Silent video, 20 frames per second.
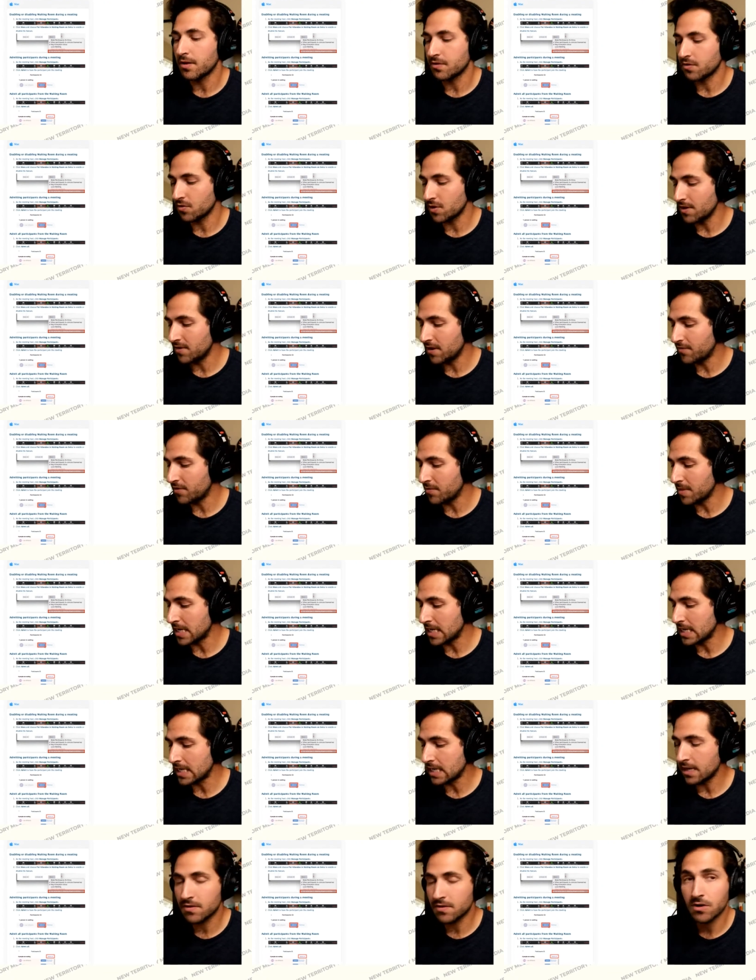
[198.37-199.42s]
So even if the
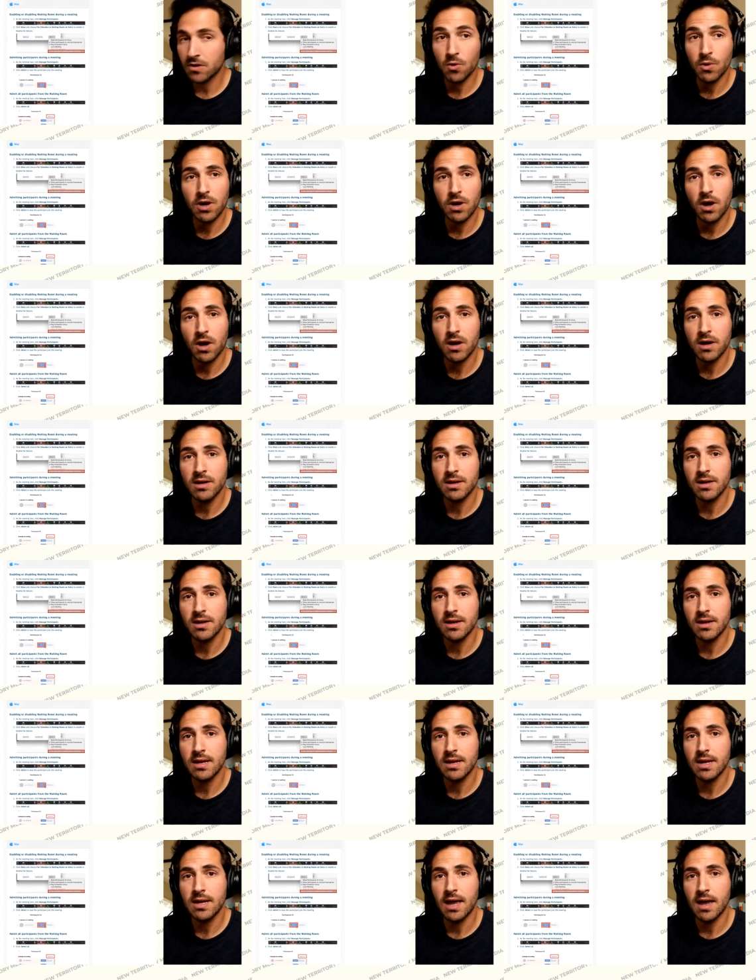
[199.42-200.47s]
meeting is going
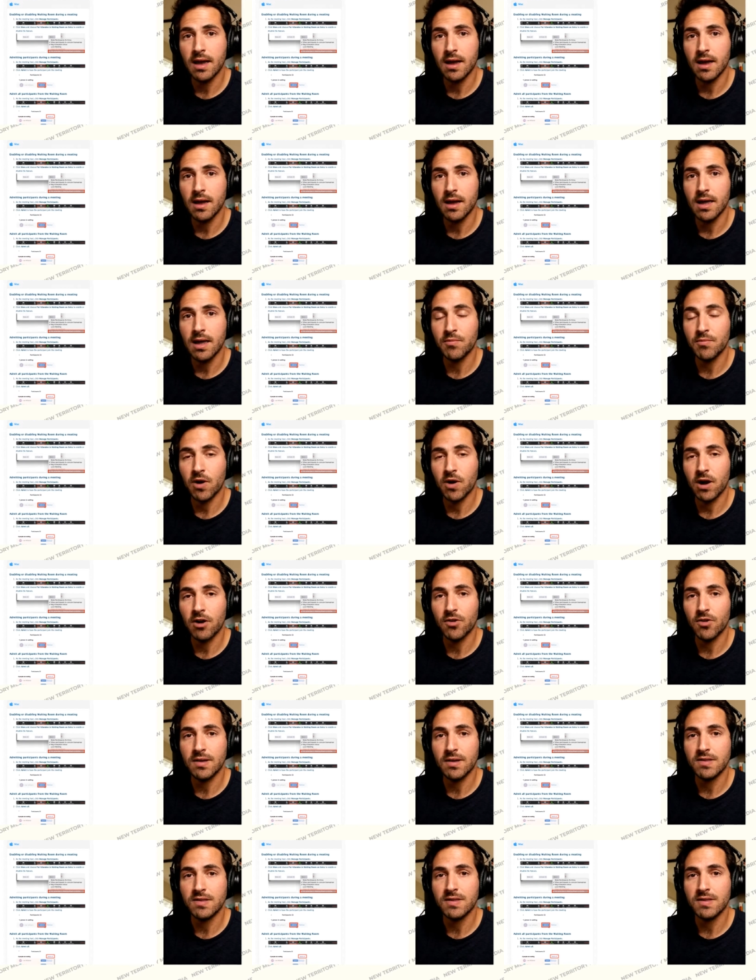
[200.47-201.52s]
on in
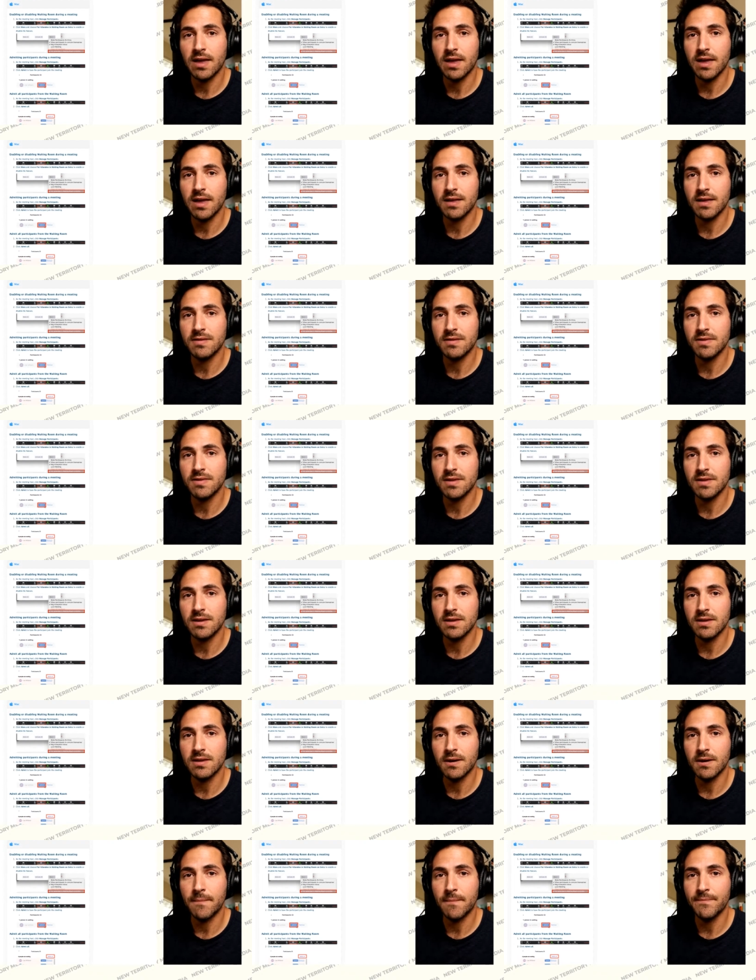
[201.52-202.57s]
progress as
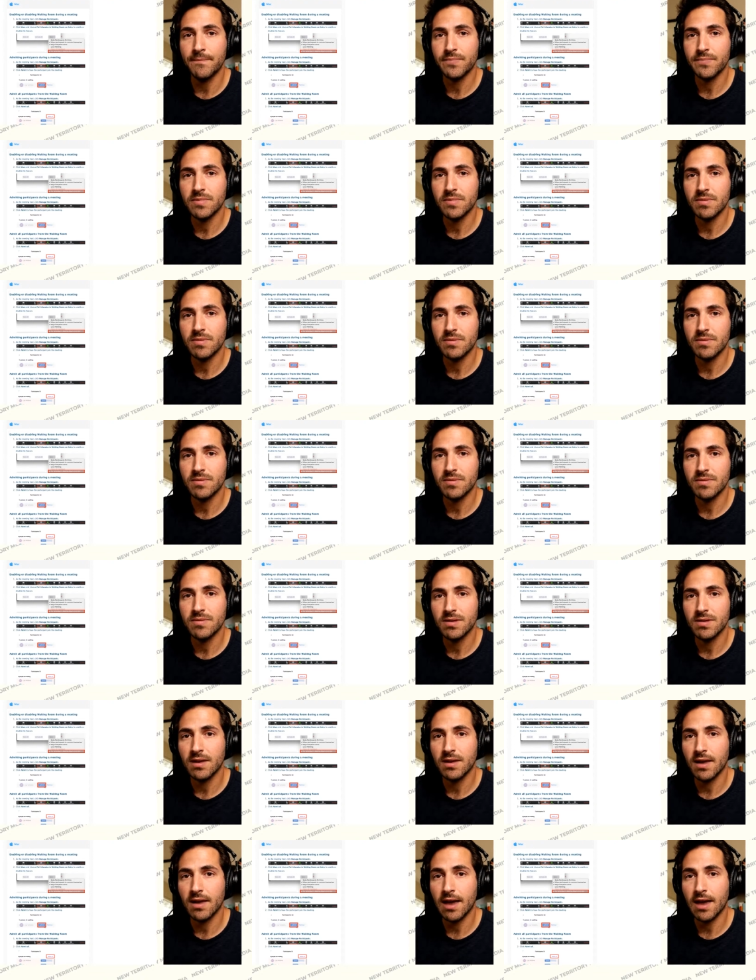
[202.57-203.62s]
the
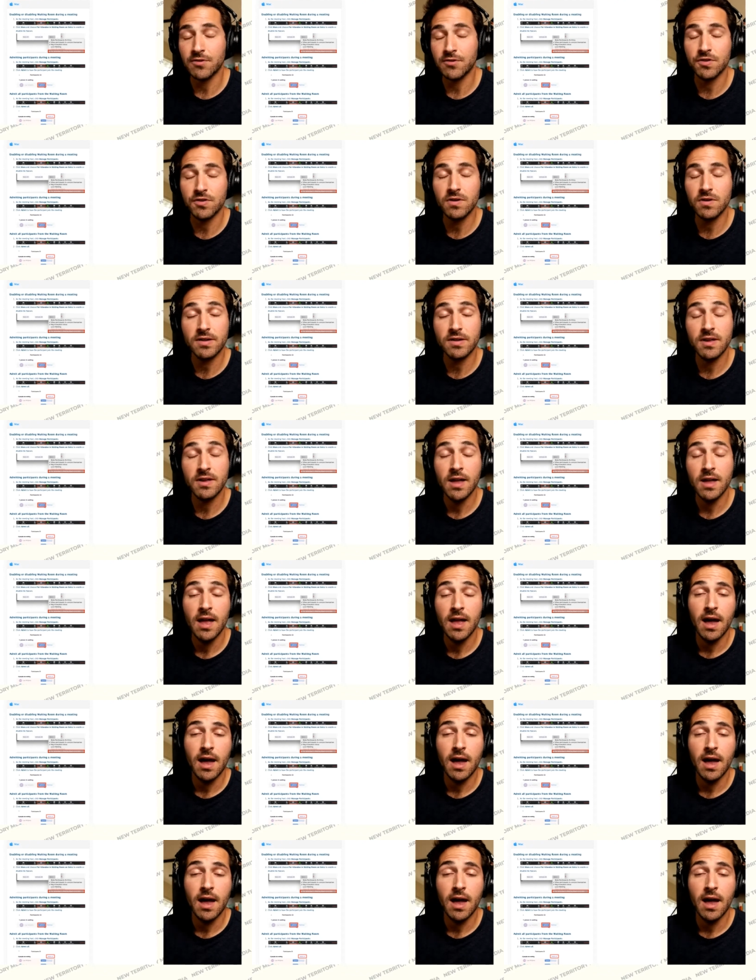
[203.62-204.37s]
after it starts,